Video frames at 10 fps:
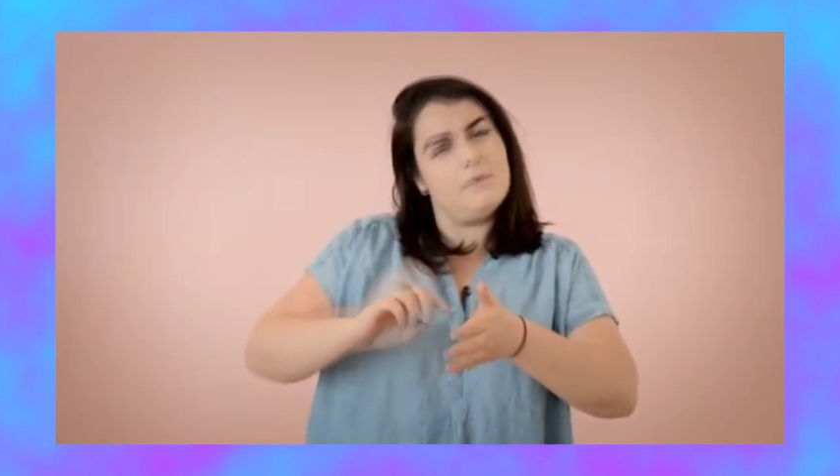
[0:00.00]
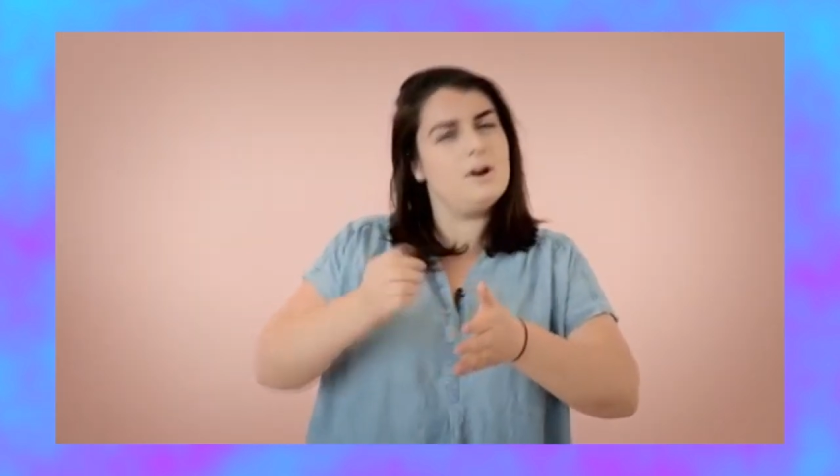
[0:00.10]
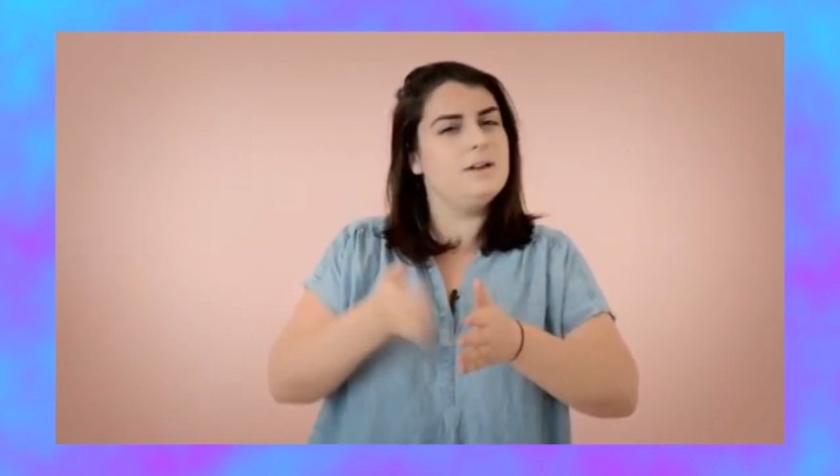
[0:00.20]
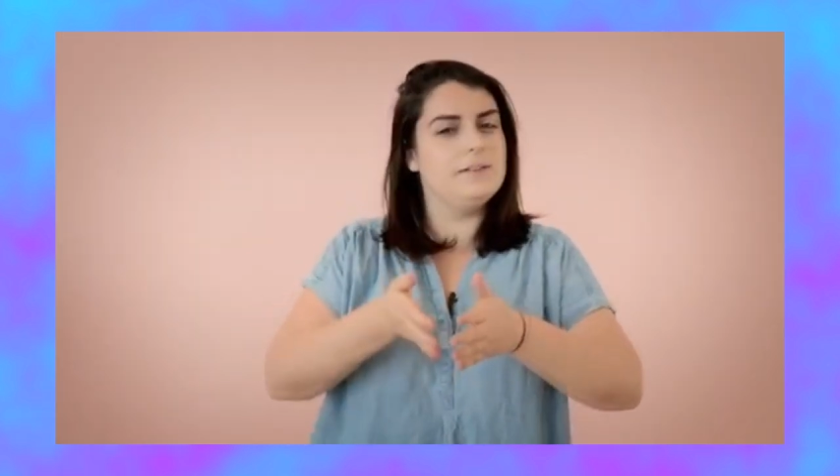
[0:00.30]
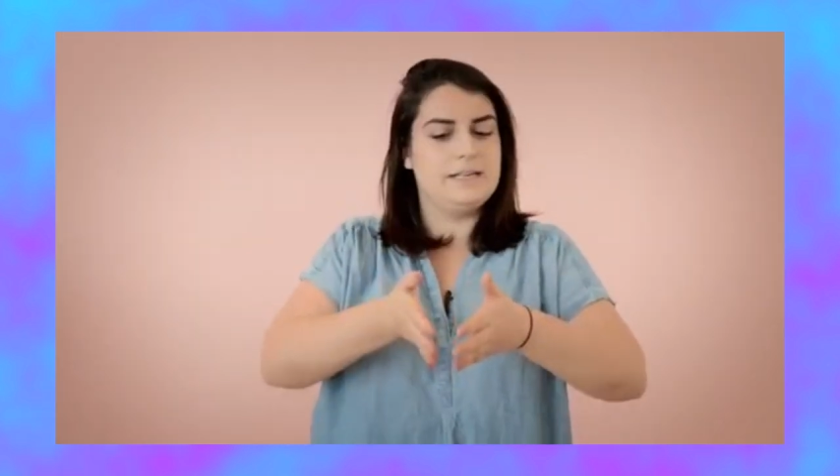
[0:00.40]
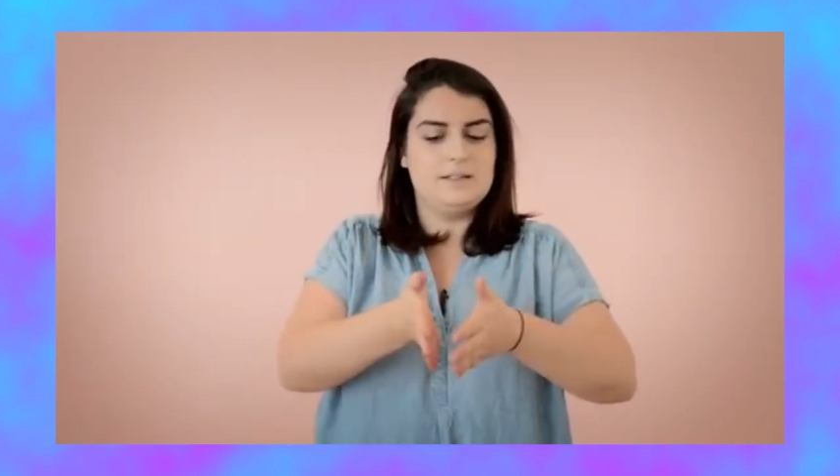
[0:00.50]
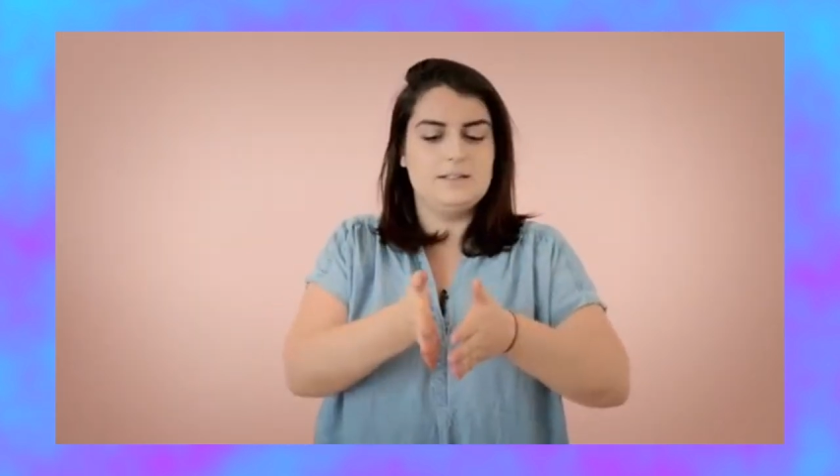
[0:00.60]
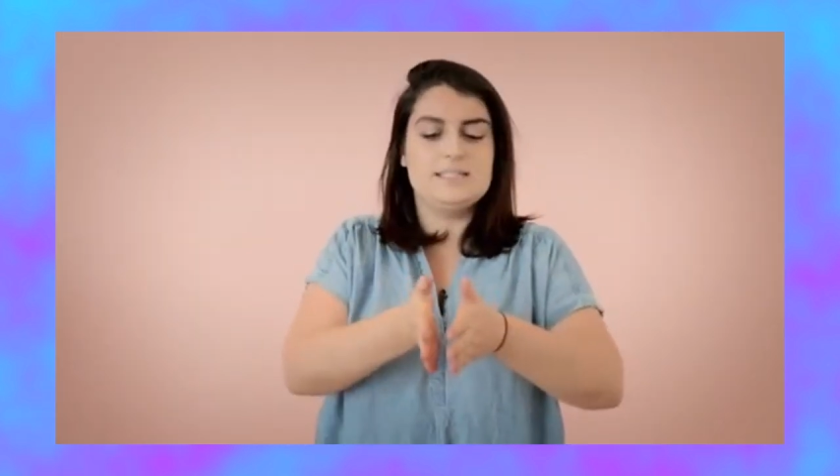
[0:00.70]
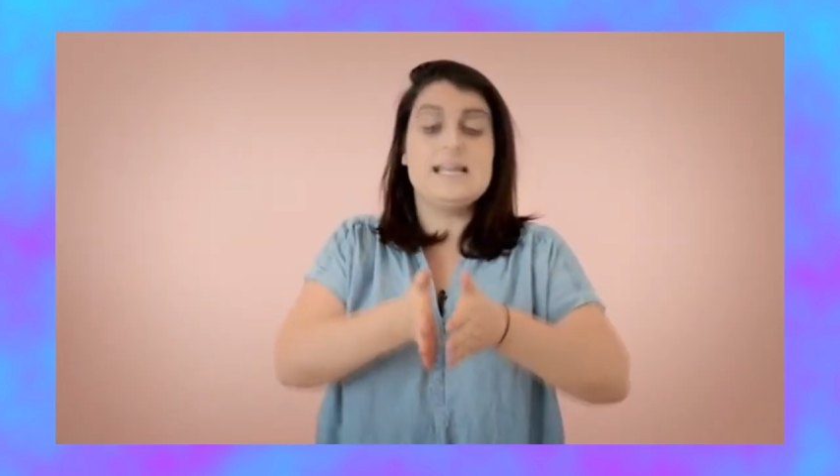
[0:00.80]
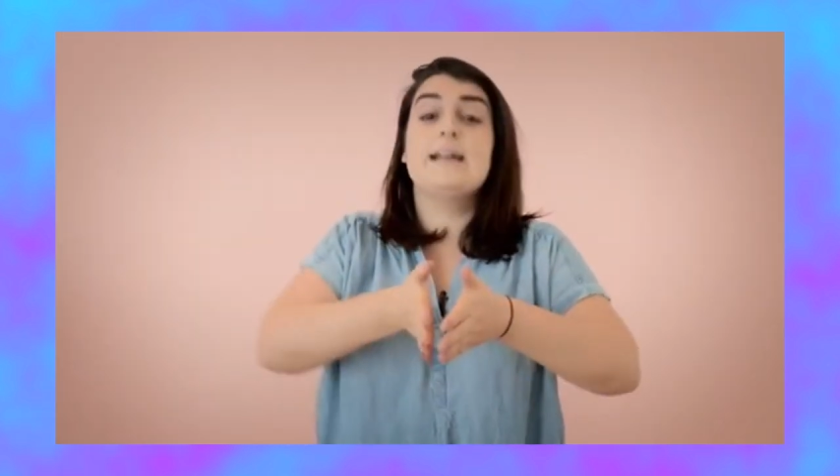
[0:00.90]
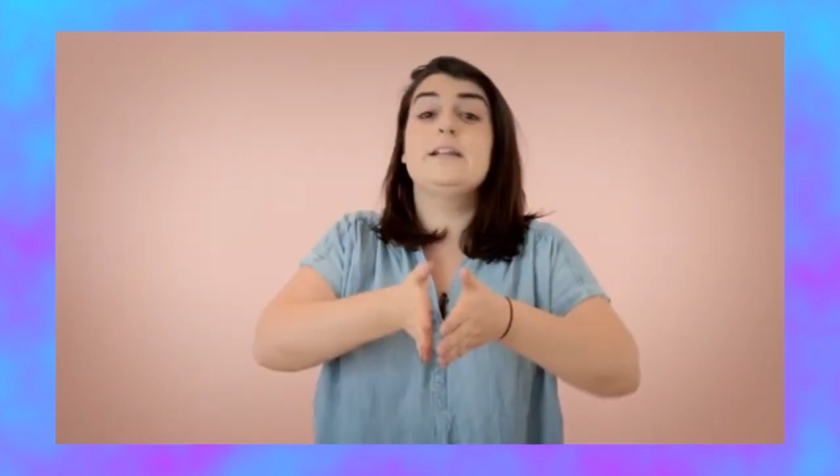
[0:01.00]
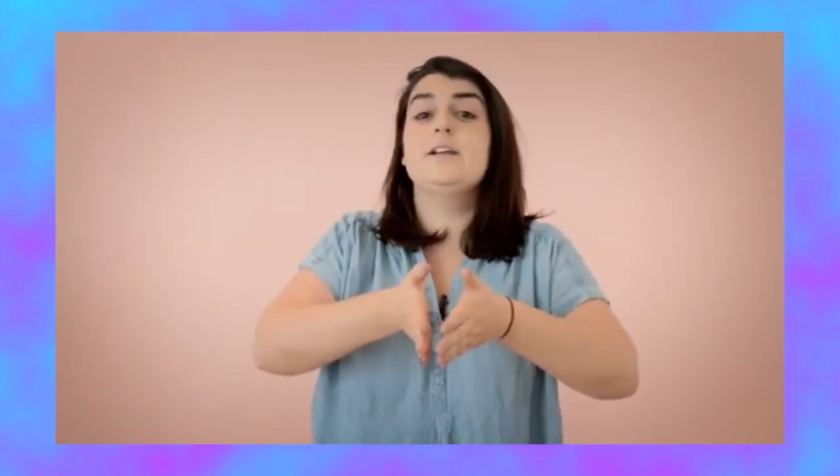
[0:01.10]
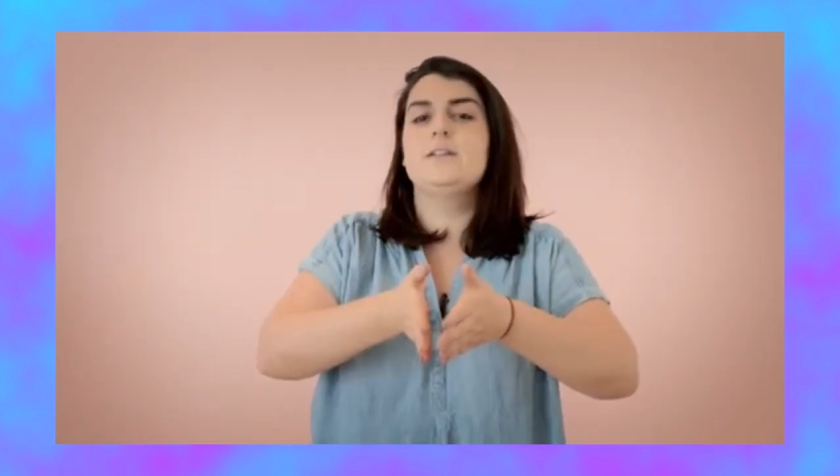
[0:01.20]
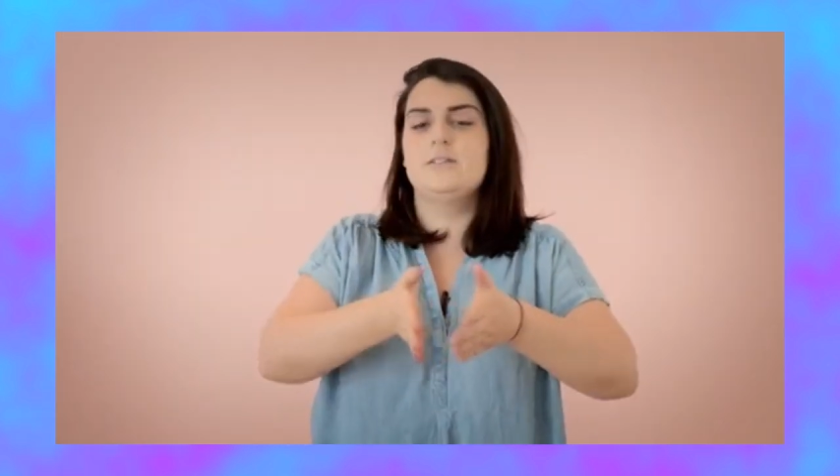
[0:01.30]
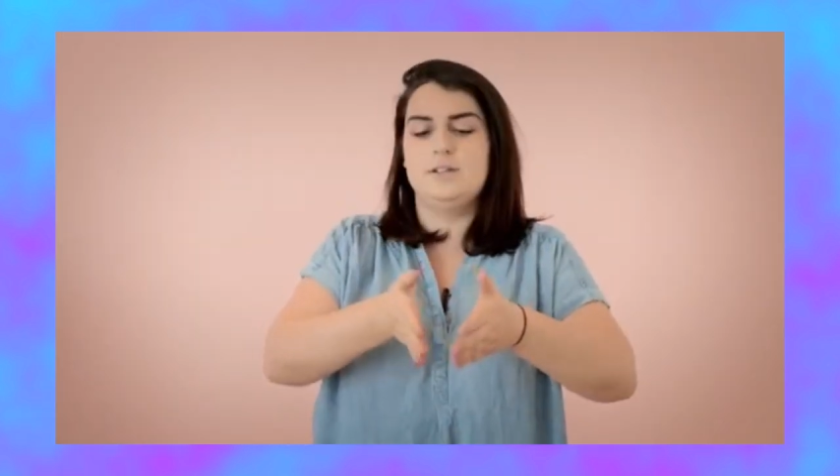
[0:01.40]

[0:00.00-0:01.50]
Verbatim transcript: more, like tiny,